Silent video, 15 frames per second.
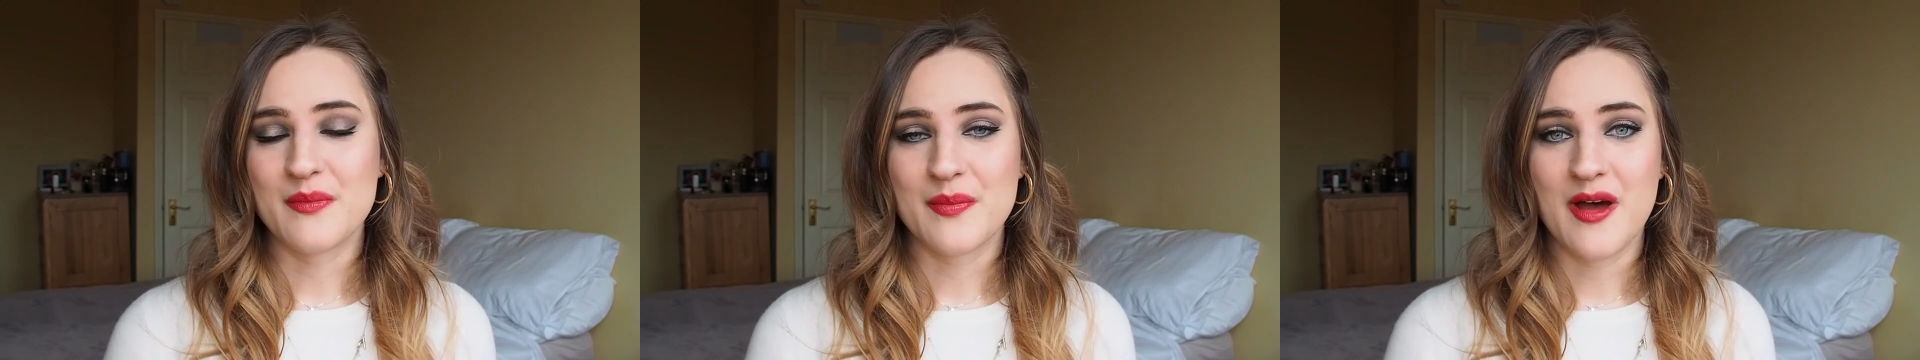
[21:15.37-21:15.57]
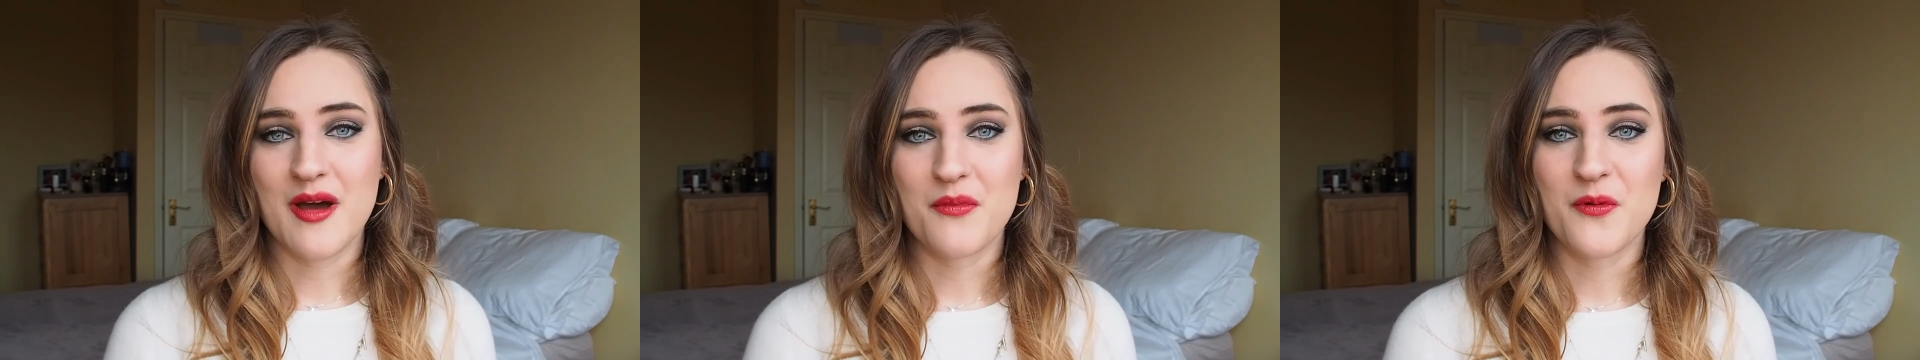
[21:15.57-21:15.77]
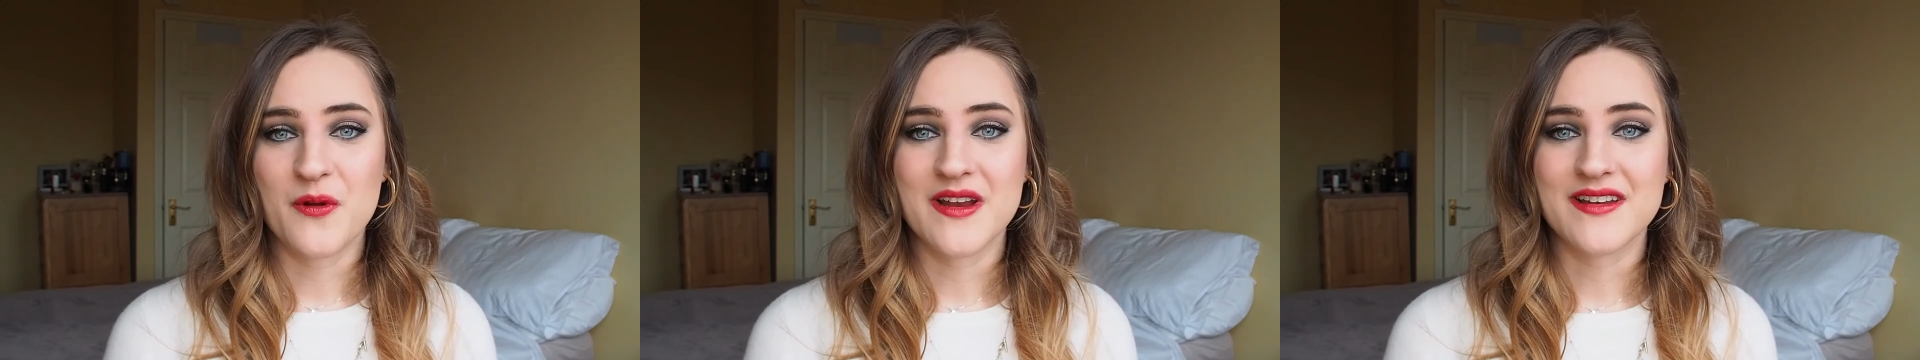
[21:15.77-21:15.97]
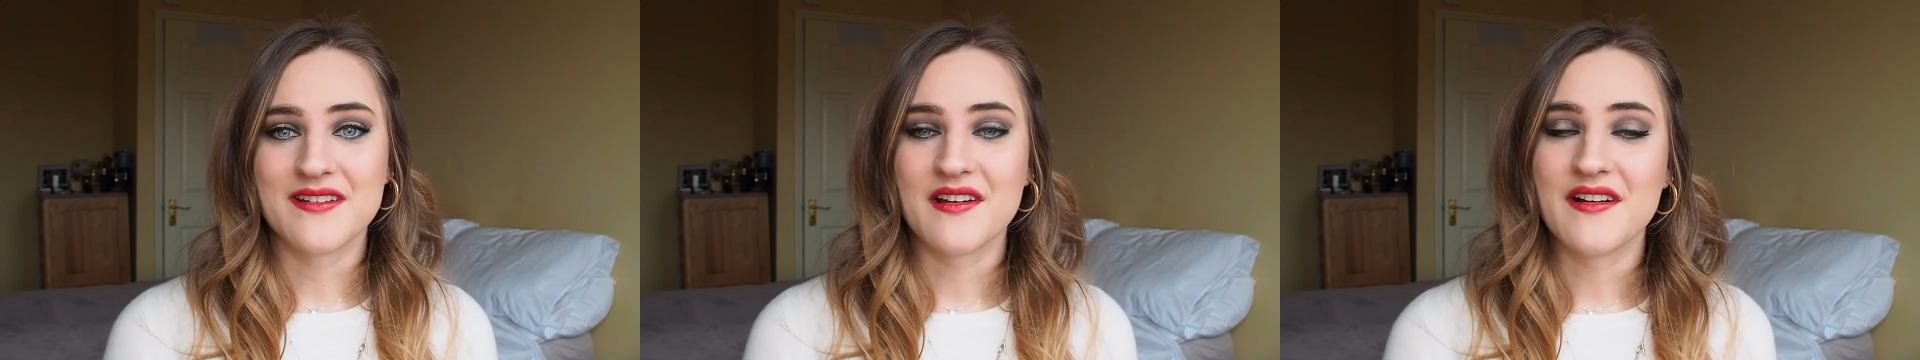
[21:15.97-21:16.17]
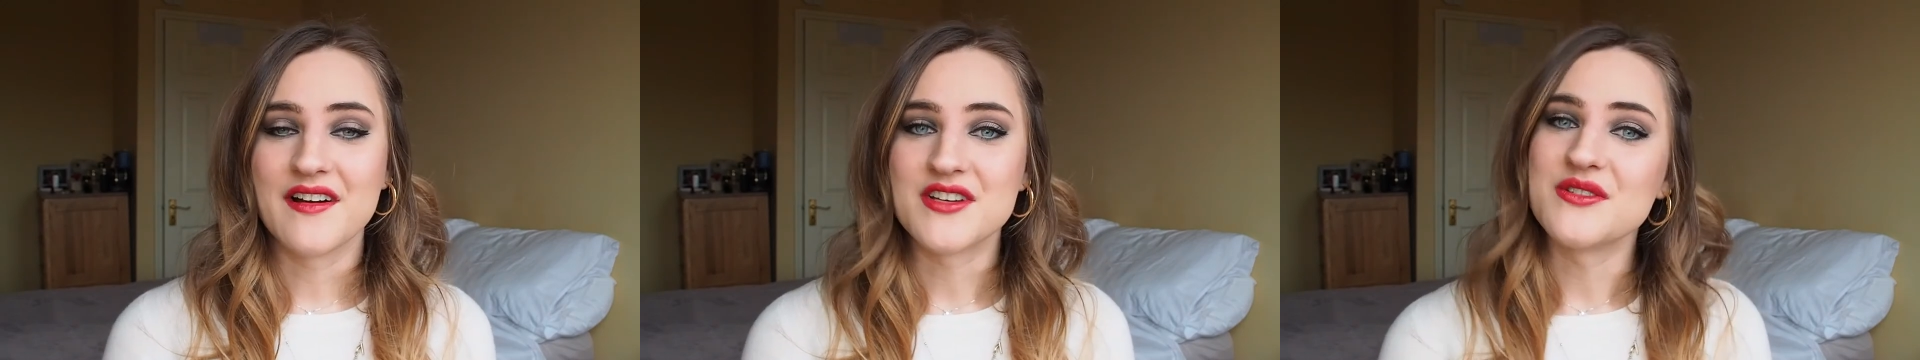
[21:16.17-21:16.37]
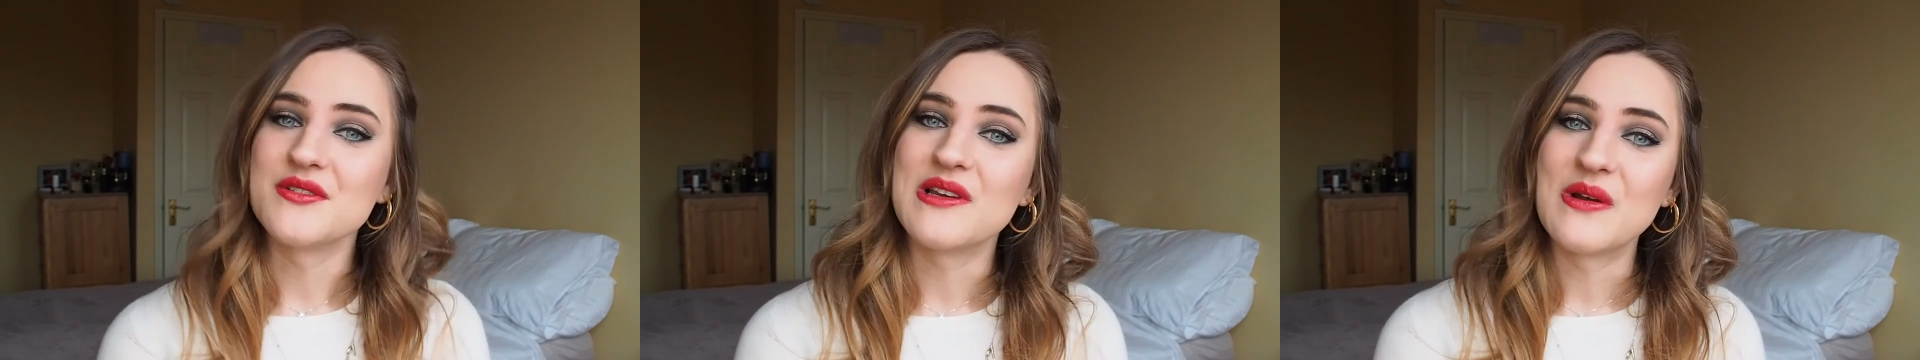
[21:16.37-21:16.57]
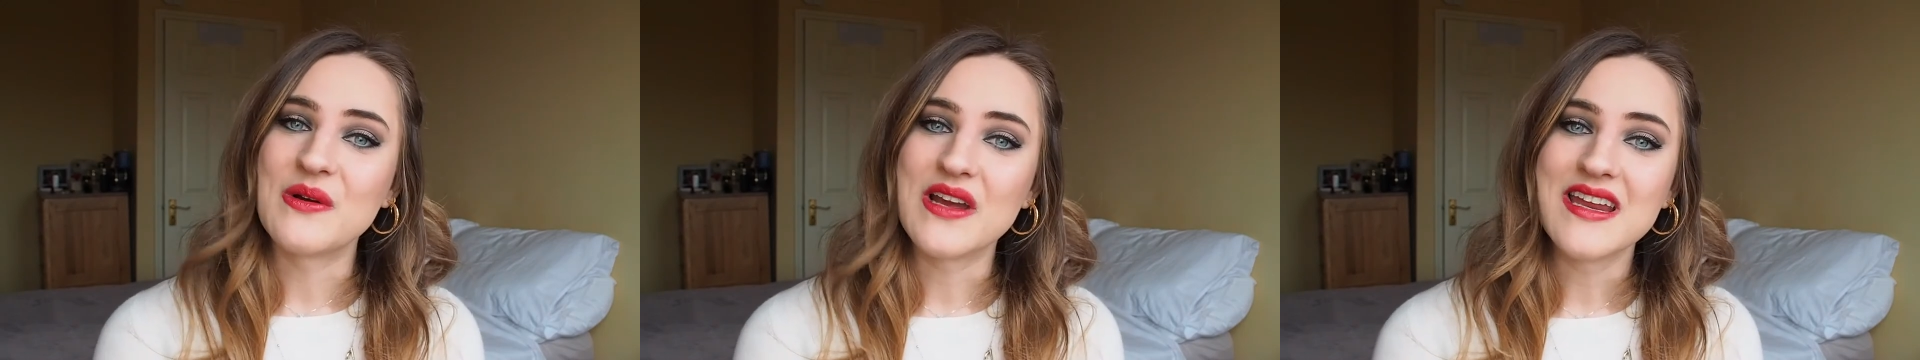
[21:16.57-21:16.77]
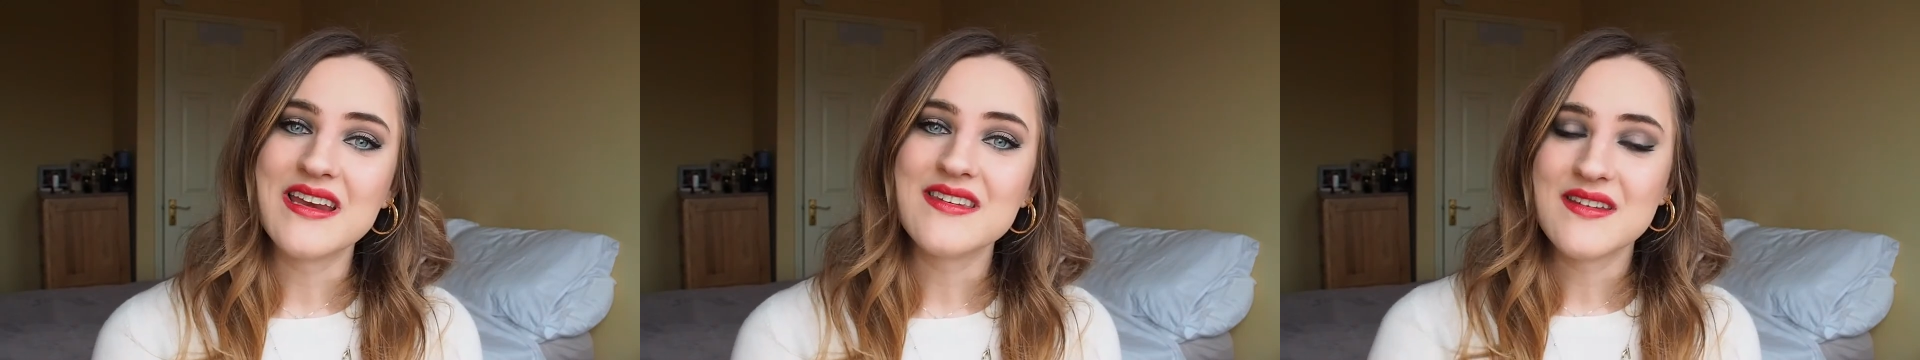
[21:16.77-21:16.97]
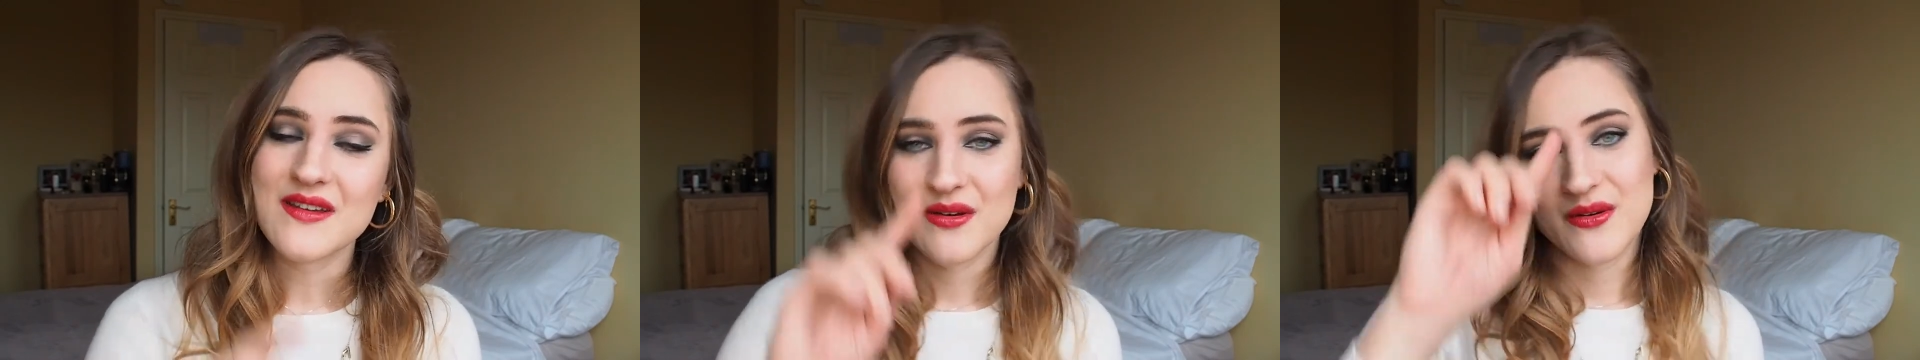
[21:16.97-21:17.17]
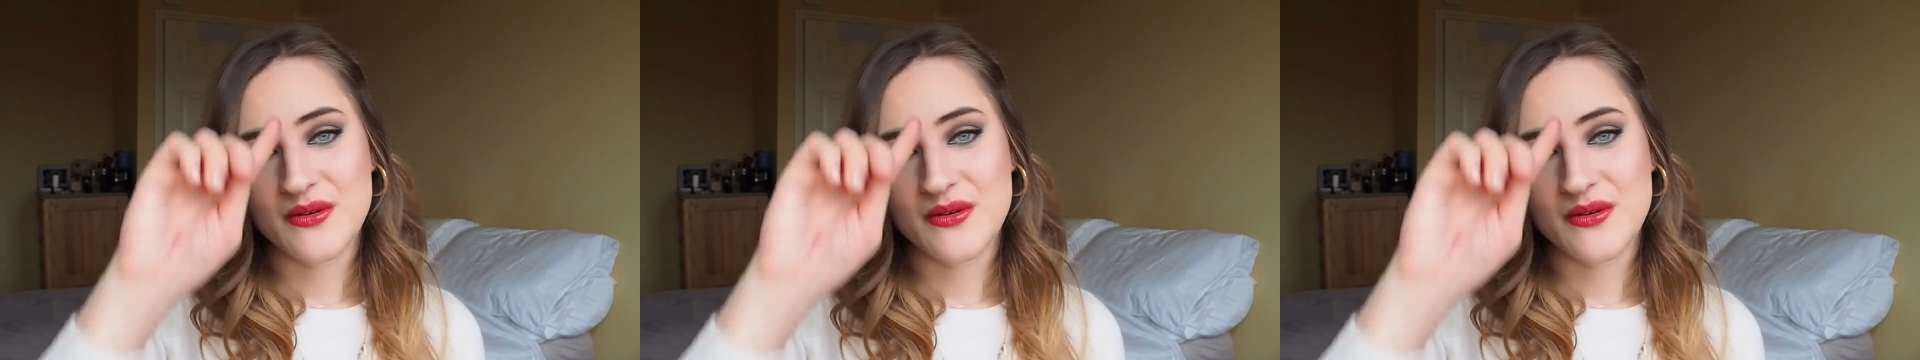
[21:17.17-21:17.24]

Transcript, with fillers: Burberry that I should look into